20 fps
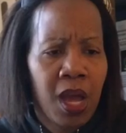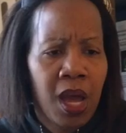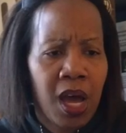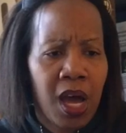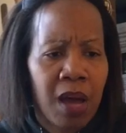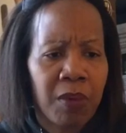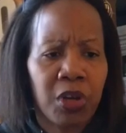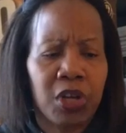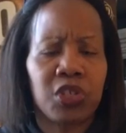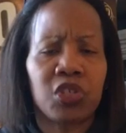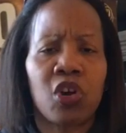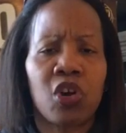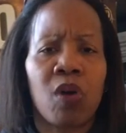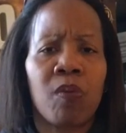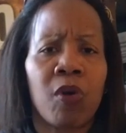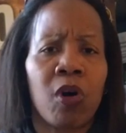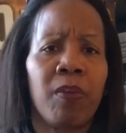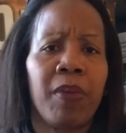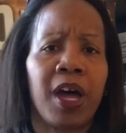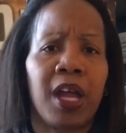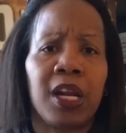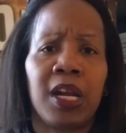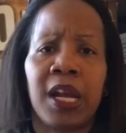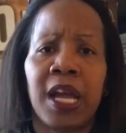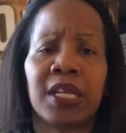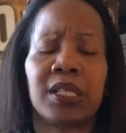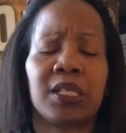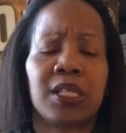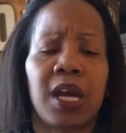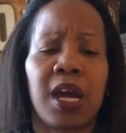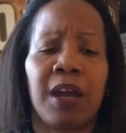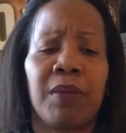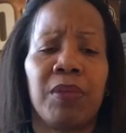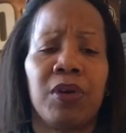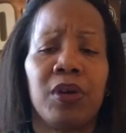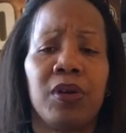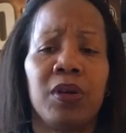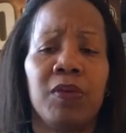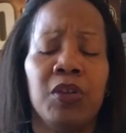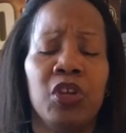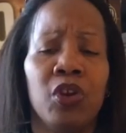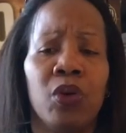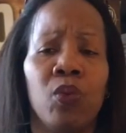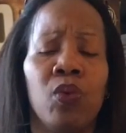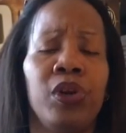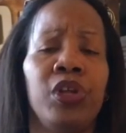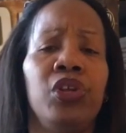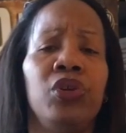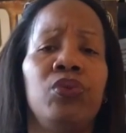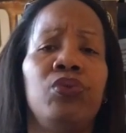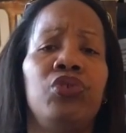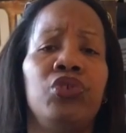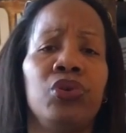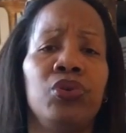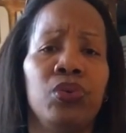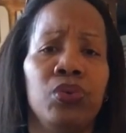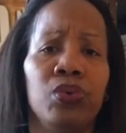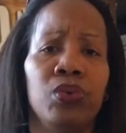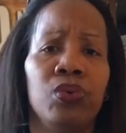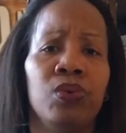I'm gonna talk more about it next time. But you know, what do you do